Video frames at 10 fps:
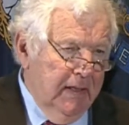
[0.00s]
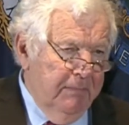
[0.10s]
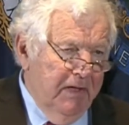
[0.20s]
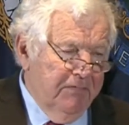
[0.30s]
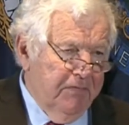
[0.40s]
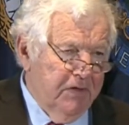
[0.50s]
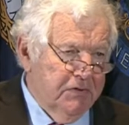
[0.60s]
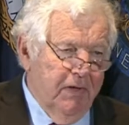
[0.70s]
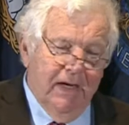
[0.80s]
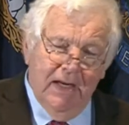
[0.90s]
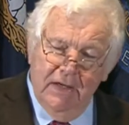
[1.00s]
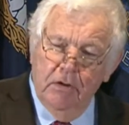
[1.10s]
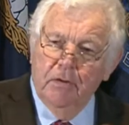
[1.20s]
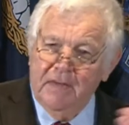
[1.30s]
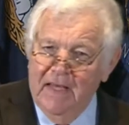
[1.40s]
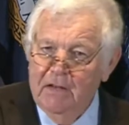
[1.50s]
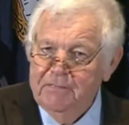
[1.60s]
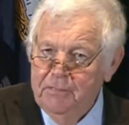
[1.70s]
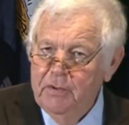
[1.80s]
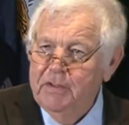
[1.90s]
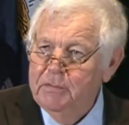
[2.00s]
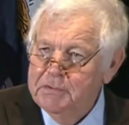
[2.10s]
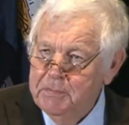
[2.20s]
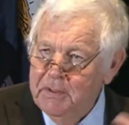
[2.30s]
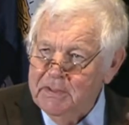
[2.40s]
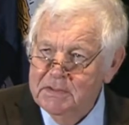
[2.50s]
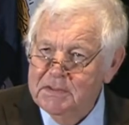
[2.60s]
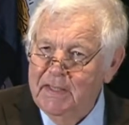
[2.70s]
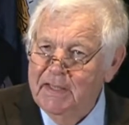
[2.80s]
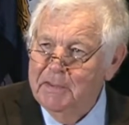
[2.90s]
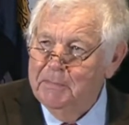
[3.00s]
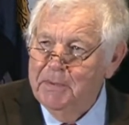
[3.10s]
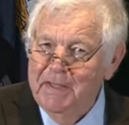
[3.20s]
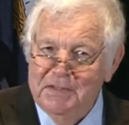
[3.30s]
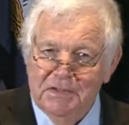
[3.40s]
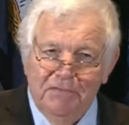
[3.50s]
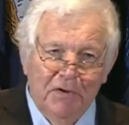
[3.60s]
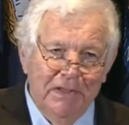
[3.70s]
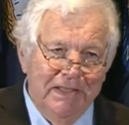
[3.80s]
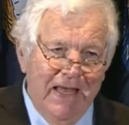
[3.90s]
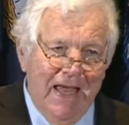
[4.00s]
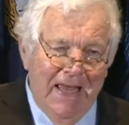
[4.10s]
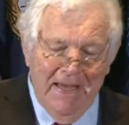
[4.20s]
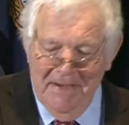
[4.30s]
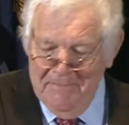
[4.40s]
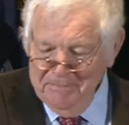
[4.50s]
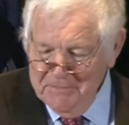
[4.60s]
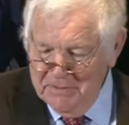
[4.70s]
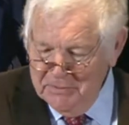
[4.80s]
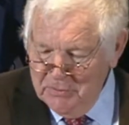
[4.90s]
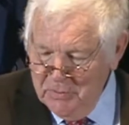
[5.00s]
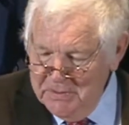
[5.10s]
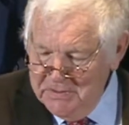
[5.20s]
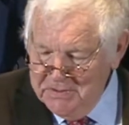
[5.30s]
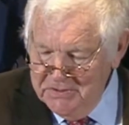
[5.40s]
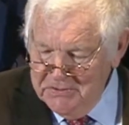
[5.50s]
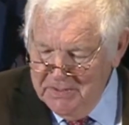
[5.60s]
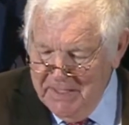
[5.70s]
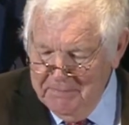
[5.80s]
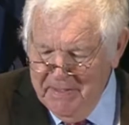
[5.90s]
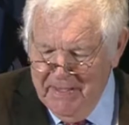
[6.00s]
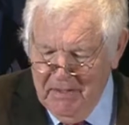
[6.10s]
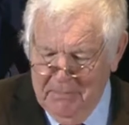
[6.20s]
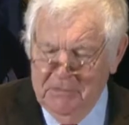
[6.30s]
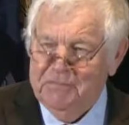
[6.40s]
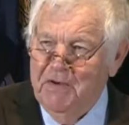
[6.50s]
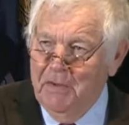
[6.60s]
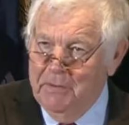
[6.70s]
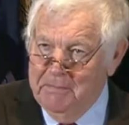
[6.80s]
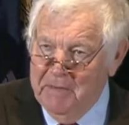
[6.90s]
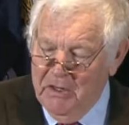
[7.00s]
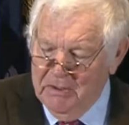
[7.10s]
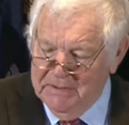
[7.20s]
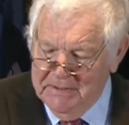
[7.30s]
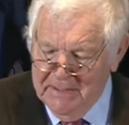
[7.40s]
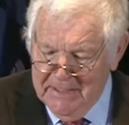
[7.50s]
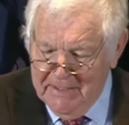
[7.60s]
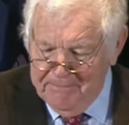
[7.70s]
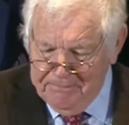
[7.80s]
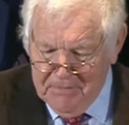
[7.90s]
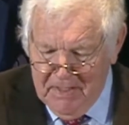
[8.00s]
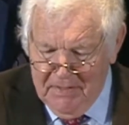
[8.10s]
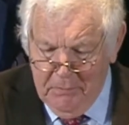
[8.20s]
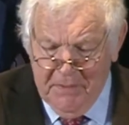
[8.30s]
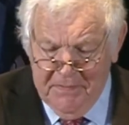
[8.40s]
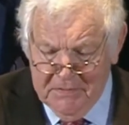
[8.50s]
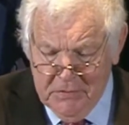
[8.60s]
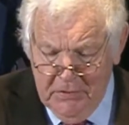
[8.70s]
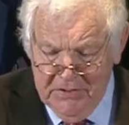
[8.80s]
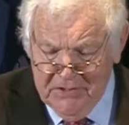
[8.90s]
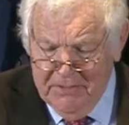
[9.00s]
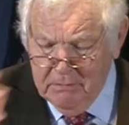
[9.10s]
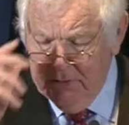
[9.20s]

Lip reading: being frustrated. I didn't know that California was putting this thing into place the very day that the court decision came down. I was following Maryland, where the Attorney General